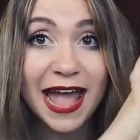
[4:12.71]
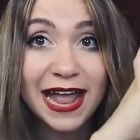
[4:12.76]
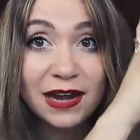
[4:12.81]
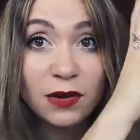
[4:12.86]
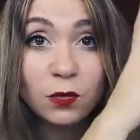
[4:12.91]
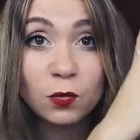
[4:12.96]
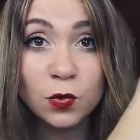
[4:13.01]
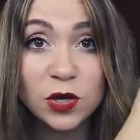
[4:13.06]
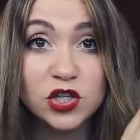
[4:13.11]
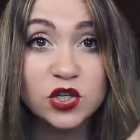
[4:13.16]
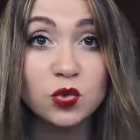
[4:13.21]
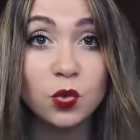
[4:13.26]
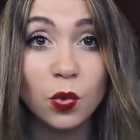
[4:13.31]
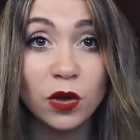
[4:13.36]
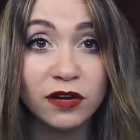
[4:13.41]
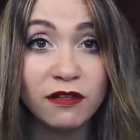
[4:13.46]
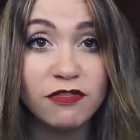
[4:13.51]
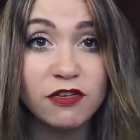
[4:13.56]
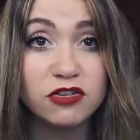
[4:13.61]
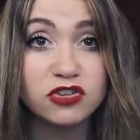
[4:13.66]
And which
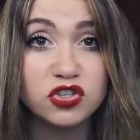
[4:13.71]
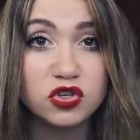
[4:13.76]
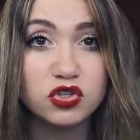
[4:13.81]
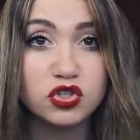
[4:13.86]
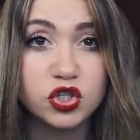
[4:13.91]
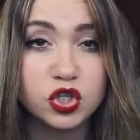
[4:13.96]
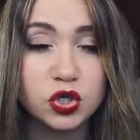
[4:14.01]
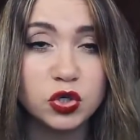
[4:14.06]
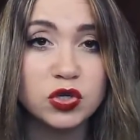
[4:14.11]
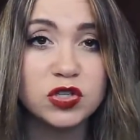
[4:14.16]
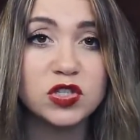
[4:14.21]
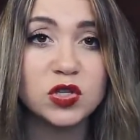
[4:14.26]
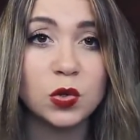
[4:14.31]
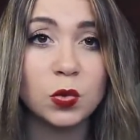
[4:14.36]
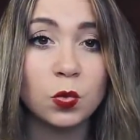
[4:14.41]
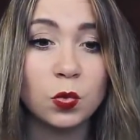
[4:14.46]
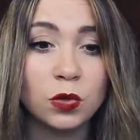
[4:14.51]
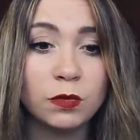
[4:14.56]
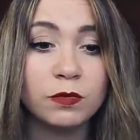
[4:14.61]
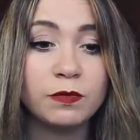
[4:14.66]
one of those you choose
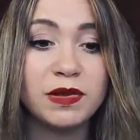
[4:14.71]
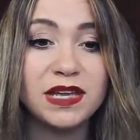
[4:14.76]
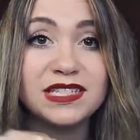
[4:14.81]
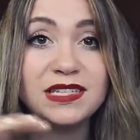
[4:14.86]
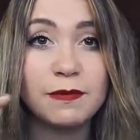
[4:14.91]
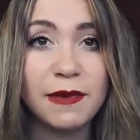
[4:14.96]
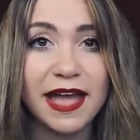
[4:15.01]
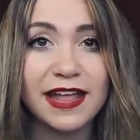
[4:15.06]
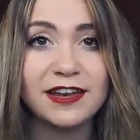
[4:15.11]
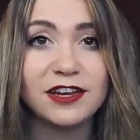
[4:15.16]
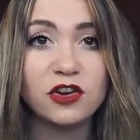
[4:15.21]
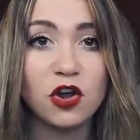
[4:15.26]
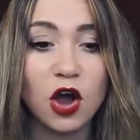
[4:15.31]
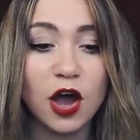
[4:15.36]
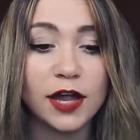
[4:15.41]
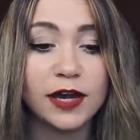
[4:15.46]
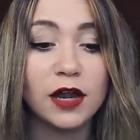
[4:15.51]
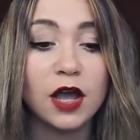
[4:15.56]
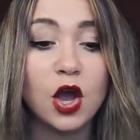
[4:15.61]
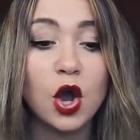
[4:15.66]
will be dependent
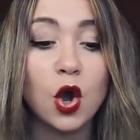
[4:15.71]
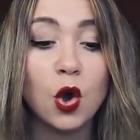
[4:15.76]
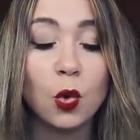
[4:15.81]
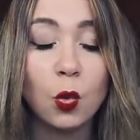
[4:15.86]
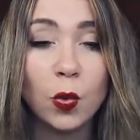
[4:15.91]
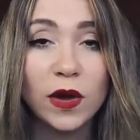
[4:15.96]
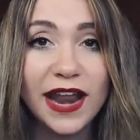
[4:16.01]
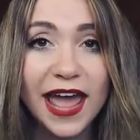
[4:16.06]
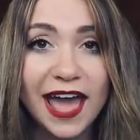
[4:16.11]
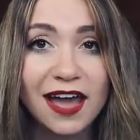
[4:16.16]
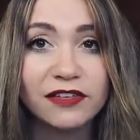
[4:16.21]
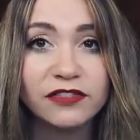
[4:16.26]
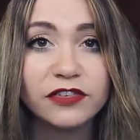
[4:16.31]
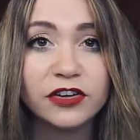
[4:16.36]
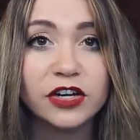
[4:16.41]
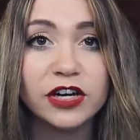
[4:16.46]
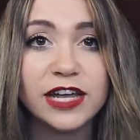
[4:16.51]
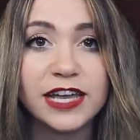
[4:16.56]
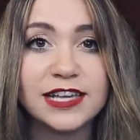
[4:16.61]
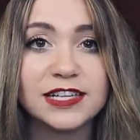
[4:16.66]
on
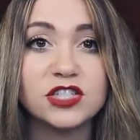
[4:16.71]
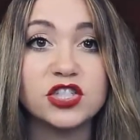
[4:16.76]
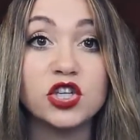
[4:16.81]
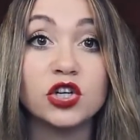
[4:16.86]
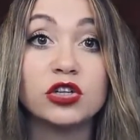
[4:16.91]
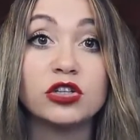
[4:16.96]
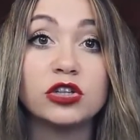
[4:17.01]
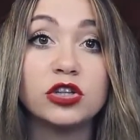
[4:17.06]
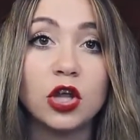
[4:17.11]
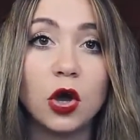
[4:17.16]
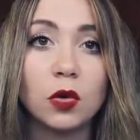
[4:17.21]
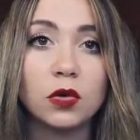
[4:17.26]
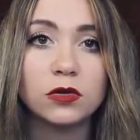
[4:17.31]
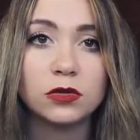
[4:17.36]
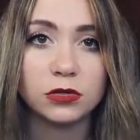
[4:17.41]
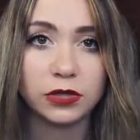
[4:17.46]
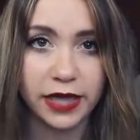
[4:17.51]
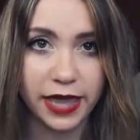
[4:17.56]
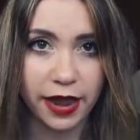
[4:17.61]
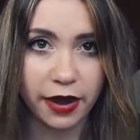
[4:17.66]
whatever is your
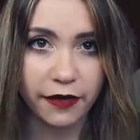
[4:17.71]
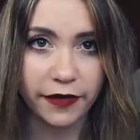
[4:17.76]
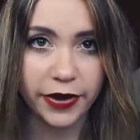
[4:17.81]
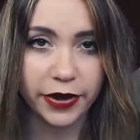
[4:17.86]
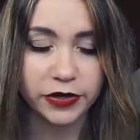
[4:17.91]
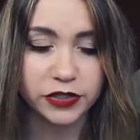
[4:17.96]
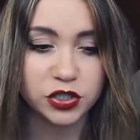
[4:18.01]
local carrier.